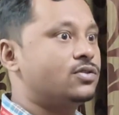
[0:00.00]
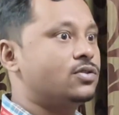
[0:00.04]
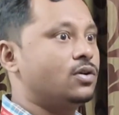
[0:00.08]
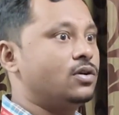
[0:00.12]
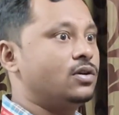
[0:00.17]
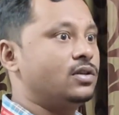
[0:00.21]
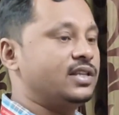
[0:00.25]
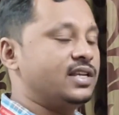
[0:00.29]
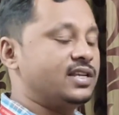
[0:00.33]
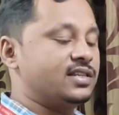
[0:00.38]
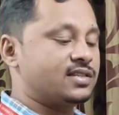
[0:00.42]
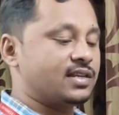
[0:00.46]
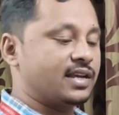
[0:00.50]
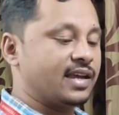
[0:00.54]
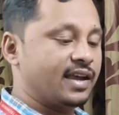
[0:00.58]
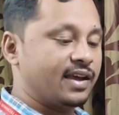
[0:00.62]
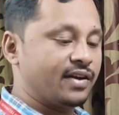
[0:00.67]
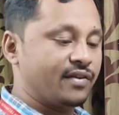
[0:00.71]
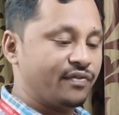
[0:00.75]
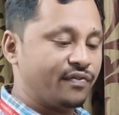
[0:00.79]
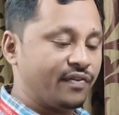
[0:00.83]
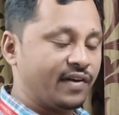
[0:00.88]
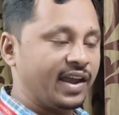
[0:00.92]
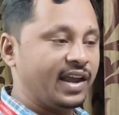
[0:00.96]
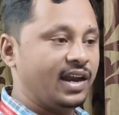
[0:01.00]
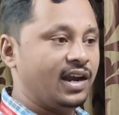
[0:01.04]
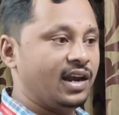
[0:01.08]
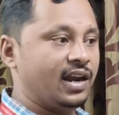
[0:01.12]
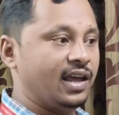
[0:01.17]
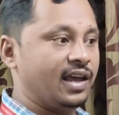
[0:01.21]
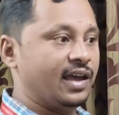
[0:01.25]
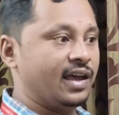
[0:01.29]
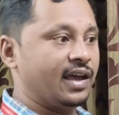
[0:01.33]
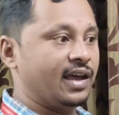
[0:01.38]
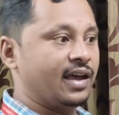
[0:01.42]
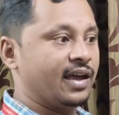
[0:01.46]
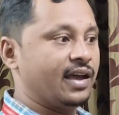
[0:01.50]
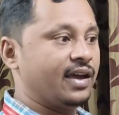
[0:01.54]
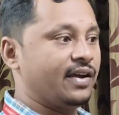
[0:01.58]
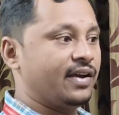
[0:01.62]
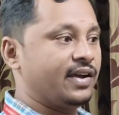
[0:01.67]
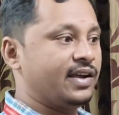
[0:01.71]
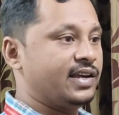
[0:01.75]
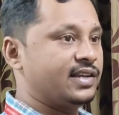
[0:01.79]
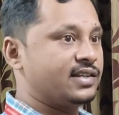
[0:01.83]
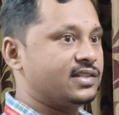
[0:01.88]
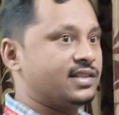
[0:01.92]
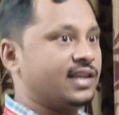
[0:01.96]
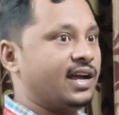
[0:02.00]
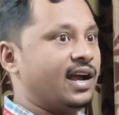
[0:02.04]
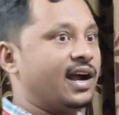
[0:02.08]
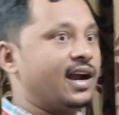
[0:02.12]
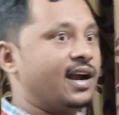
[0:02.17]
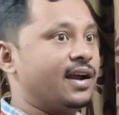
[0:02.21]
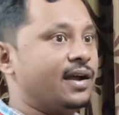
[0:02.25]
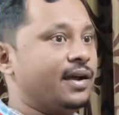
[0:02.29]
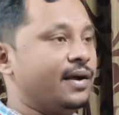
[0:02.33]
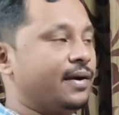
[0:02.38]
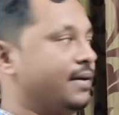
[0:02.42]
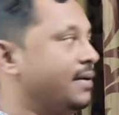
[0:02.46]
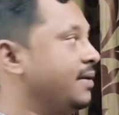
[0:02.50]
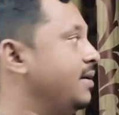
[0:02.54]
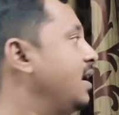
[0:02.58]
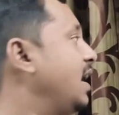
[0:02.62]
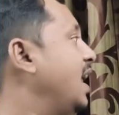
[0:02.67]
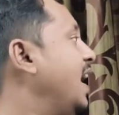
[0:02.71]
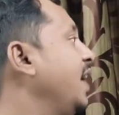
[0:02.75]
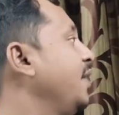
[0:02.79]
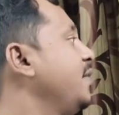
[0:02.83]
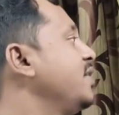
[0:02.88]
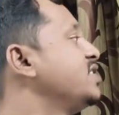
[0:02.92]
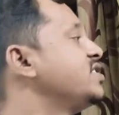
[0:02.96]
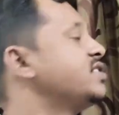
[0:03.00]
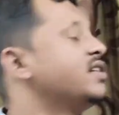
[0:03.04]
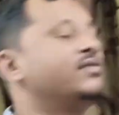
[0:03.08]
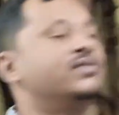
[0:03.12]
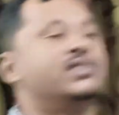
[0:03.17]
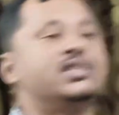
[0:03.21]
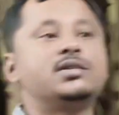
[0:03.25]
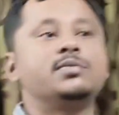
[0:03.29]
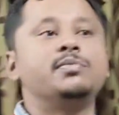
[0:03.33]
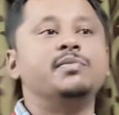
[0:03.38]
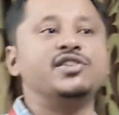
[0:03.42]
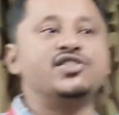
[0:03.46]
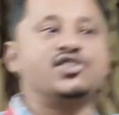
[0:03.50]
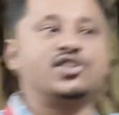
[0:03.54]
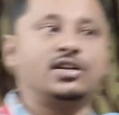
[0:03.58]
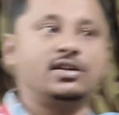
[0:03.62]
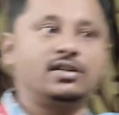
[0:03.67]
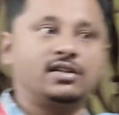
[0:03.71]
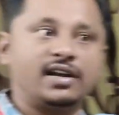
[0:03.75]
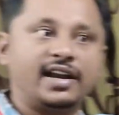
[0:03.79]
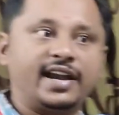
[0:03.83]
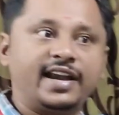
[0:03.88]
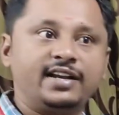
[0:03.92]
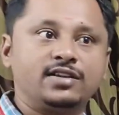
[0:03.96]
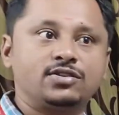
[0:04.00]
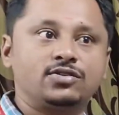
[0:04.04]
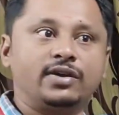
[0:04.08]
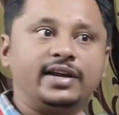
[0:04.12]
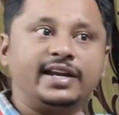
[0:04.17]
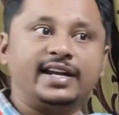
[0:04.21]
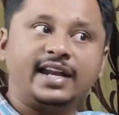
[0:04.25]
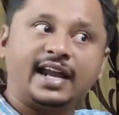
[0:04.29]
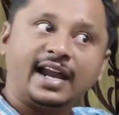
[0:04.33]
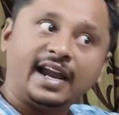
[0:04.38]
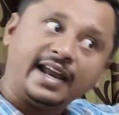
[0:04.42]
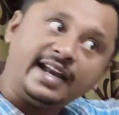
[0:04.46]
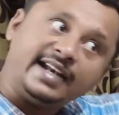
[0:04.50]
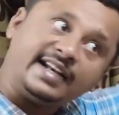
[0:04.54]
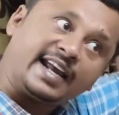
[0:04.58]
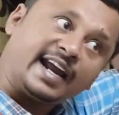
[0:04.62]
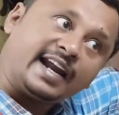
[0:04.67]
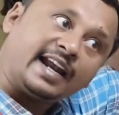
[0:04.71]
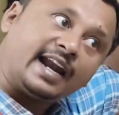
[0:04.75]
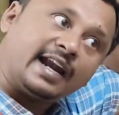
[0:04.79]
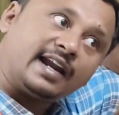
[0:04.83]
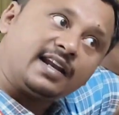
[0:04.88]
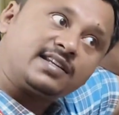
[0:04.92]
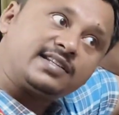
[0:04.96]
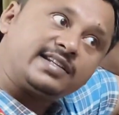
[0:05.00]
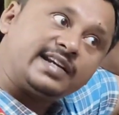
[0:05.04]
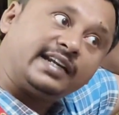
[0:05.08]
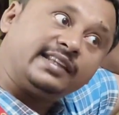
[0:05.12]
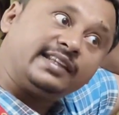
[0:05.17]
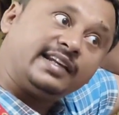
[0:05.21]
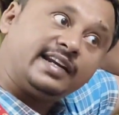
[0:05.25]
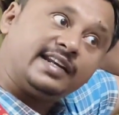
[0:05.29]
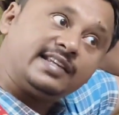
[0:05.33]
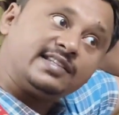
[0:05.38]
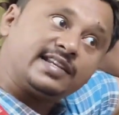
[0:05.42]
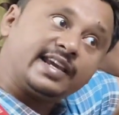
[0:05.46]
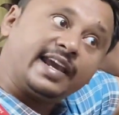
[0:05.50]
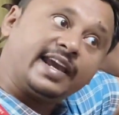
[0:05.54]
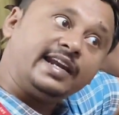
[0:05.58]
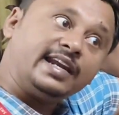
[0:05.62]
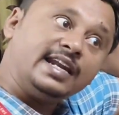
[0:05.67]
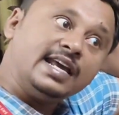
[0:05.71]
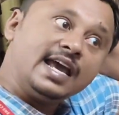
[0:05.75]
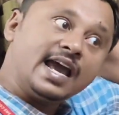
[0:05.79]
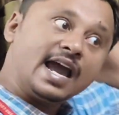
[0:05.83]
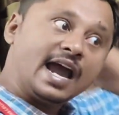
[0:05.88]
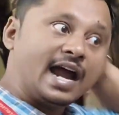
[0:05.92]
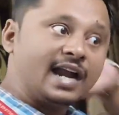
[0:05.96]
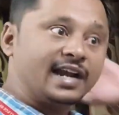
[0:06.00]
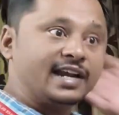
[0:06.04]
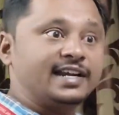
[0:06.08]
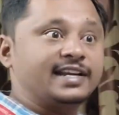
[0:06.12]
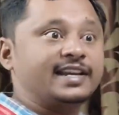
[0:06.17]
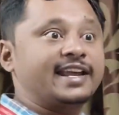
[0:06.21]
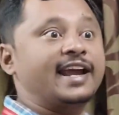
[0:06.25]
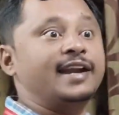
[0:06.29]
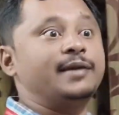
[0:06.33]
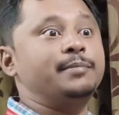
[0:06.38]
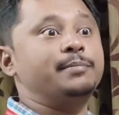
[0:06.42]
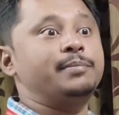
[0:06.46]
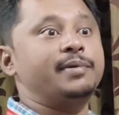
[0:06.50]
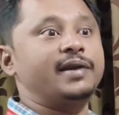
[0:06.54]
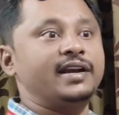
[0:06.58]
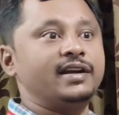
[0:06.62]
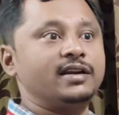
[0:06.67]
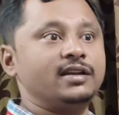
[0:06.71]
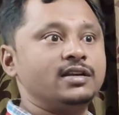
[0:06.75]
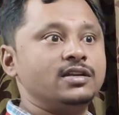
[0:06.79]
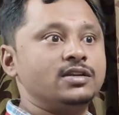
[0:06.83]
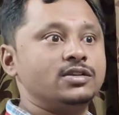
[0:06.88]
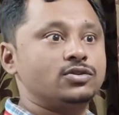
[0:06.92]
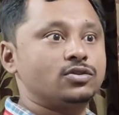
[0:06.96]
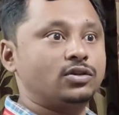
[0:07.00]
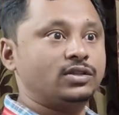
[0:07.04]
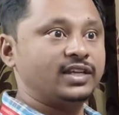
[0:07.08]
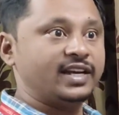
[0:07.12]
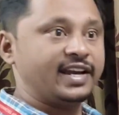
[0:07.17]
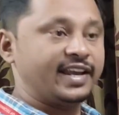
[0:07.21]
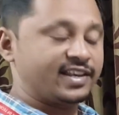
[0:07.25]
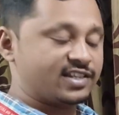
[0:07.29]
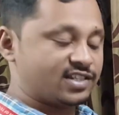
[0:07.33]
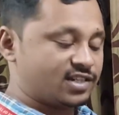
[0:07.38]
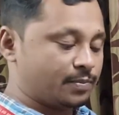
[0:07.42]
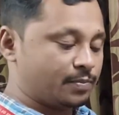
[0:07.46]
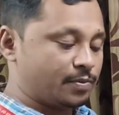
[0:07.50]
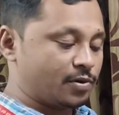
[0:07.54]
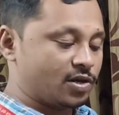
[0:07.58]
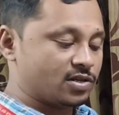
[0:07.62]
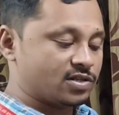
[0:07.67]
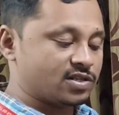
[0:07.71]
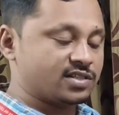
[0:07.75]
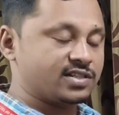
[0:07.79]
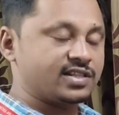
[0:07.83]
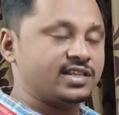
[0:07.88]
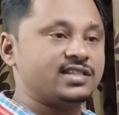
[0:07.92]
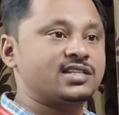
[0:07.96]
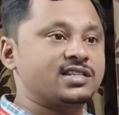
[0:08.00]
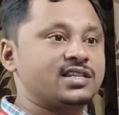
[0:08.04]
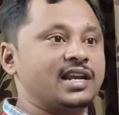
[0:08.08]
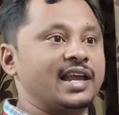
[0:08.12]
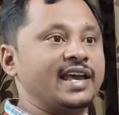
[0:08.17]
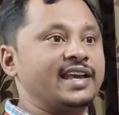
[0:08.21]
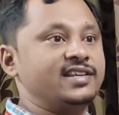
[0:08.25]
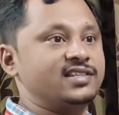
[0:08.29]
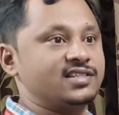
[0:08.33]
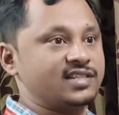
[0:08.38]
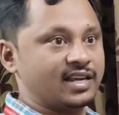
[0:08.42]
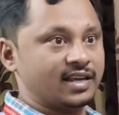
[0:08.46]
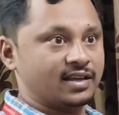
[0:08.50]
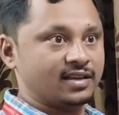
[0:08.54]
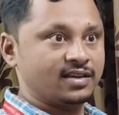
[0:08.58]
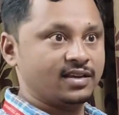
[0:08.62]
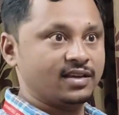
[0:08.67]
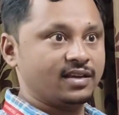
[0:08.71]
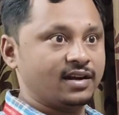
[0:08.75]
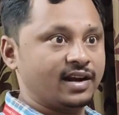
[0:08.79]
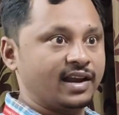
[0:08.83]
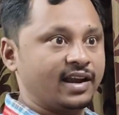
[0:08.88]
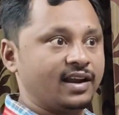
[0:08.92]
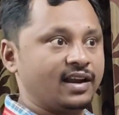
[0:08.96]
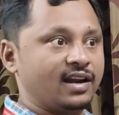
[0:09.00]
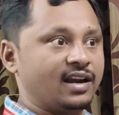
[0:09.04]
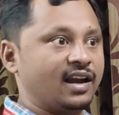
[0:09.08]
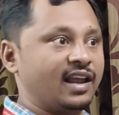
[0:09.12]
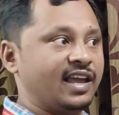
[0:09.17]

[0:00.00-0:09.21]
So this file is the language of this machine, right? So it can understand the design and it can print. So the next process is slicing, right?